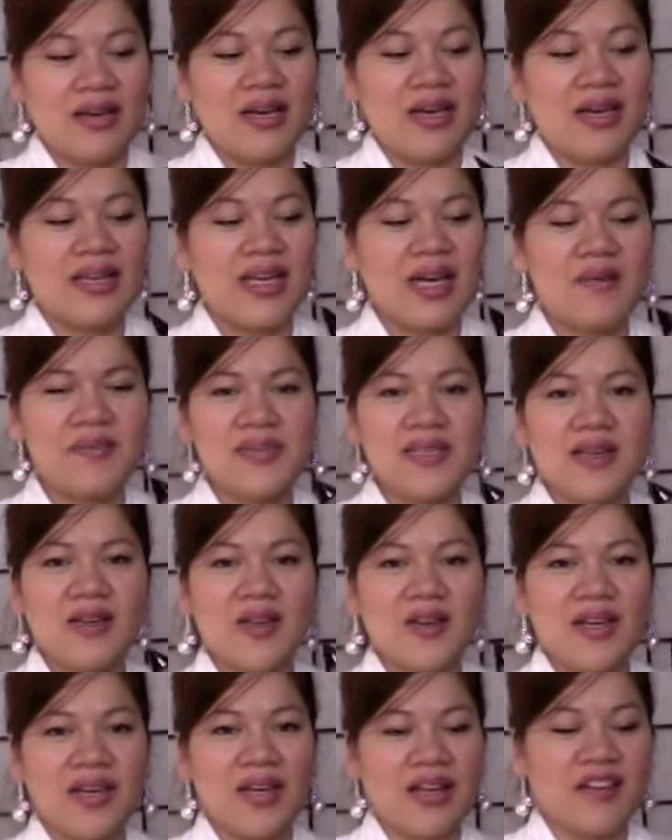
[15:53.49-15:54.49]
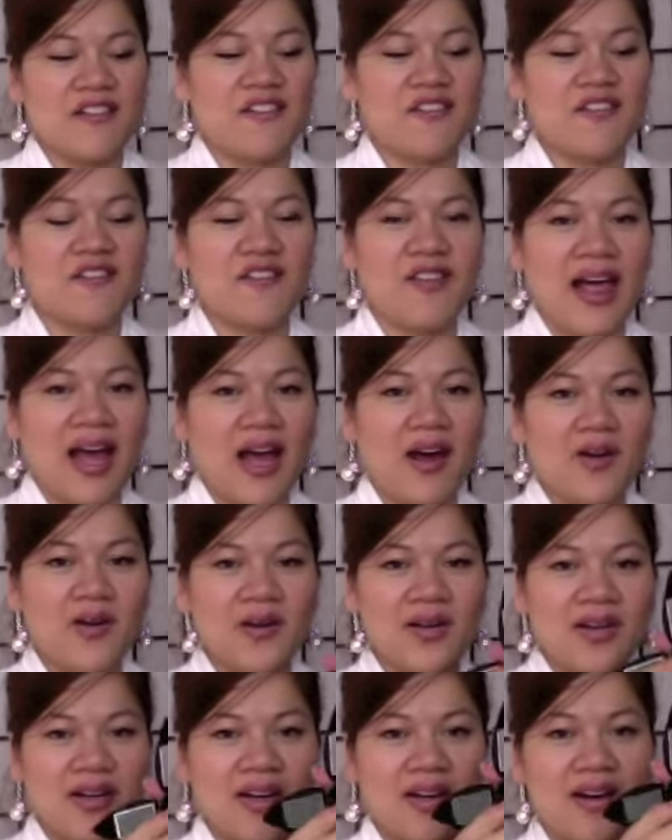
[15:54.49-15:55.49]
It comes out looking like a flower.
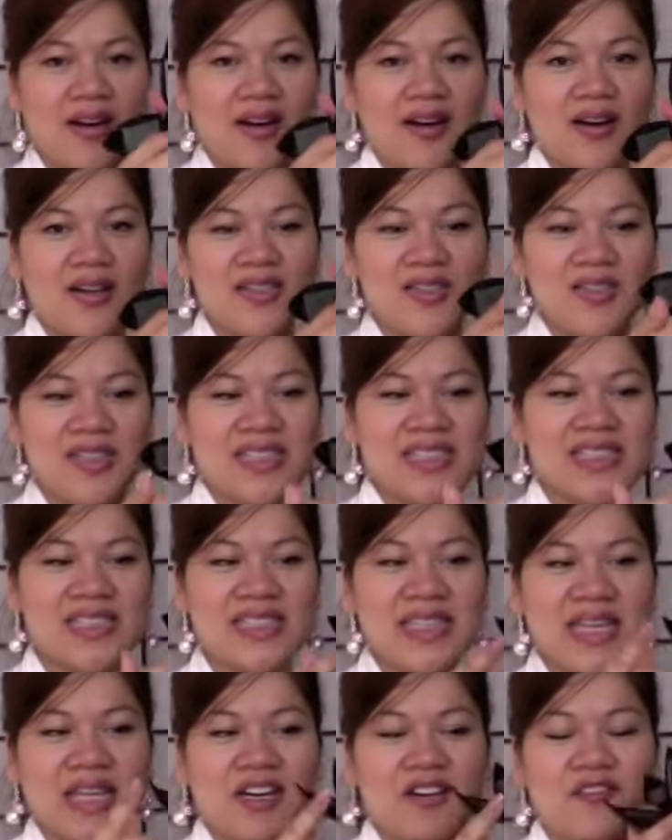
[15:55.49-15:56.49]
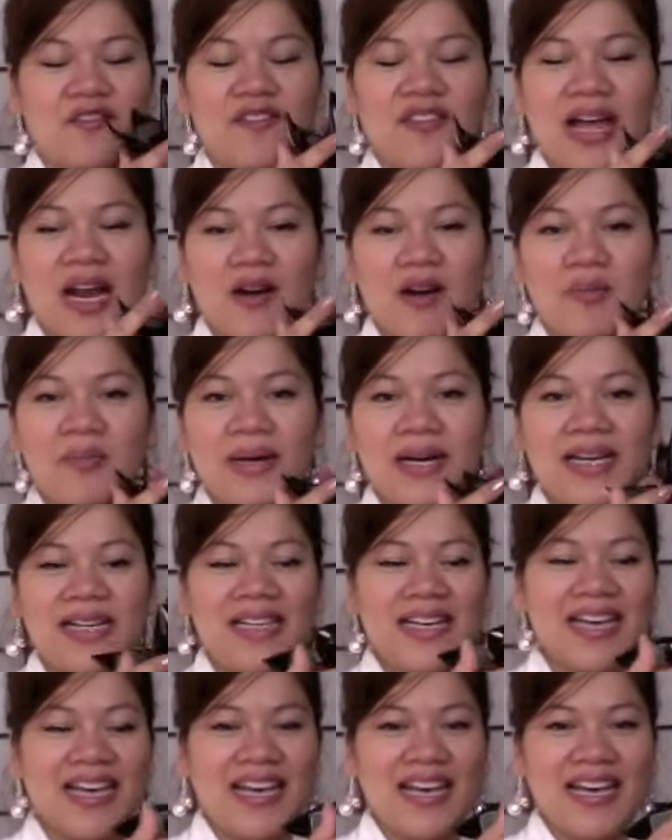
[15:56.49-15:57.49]
So this is like a flower bud.
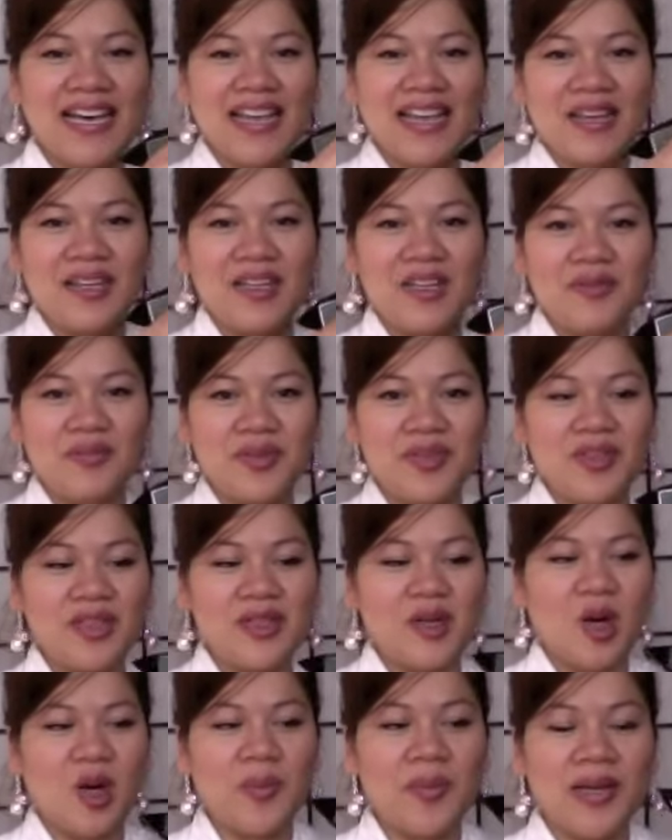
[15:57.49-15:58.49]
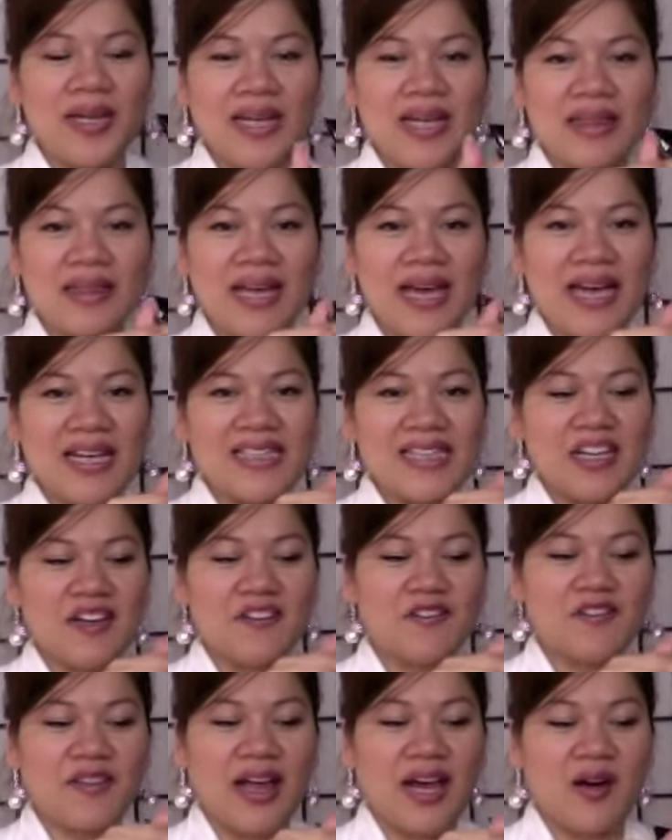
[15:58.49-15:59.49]
Like you pull it open like that, the
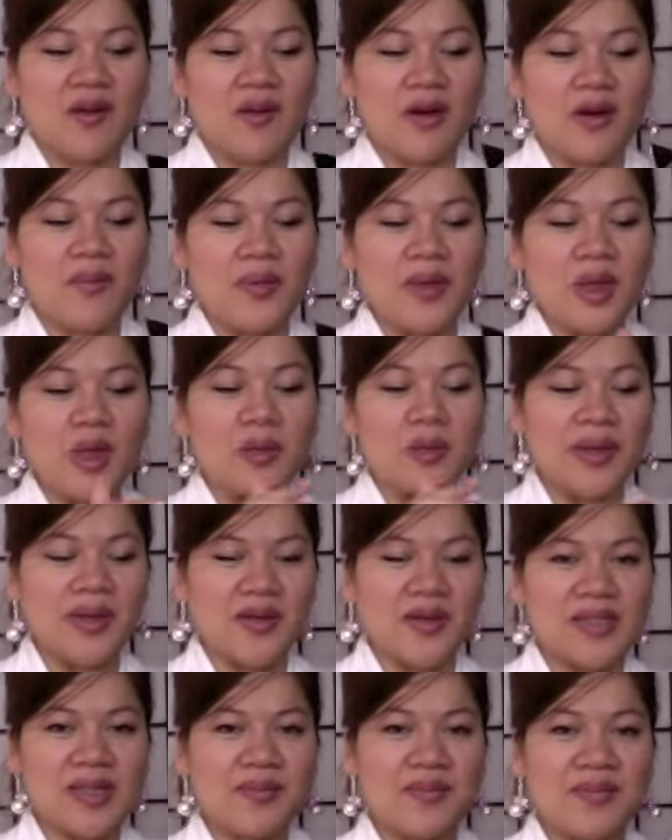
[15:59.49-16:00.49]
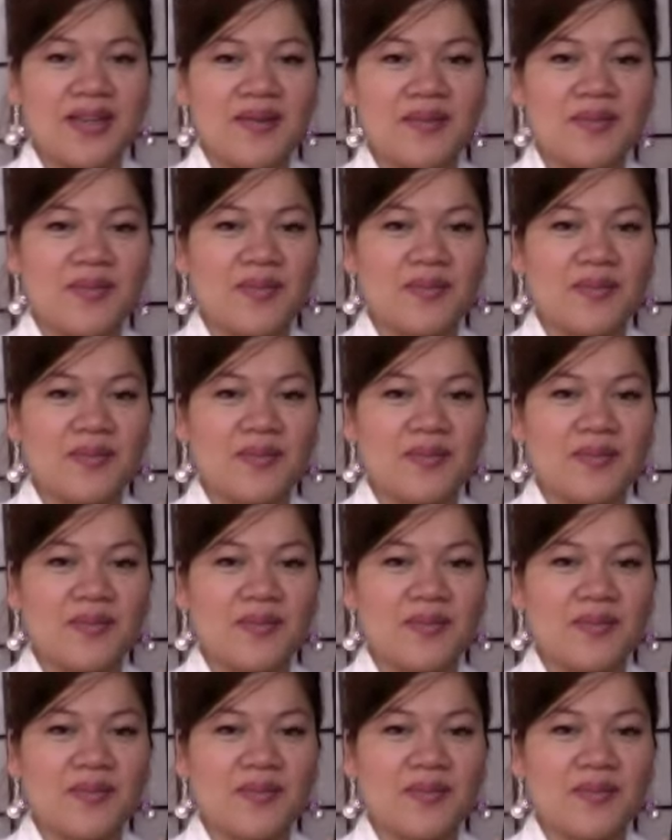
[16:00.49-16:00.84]
flower blooming or something,